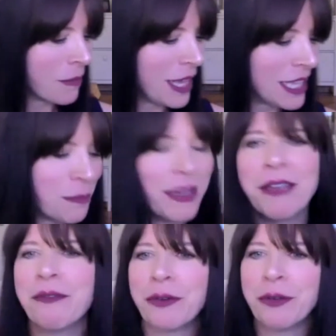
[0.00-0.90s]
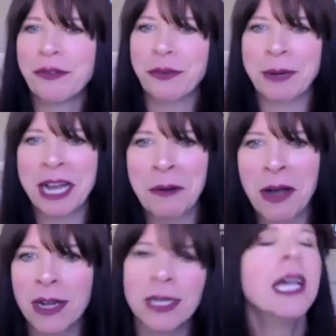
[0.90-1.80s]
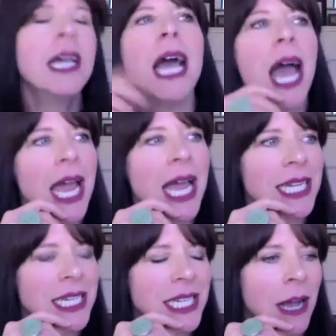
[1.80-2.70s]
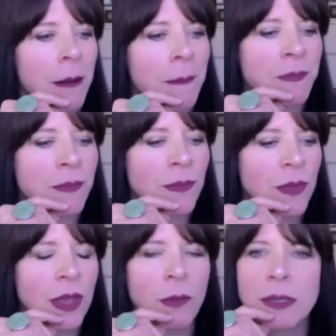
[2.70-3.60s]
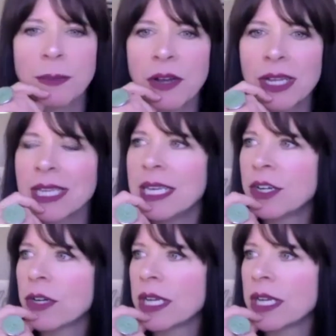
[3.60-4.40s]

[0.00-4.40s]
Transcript: it's me food from now on. And it was about a year,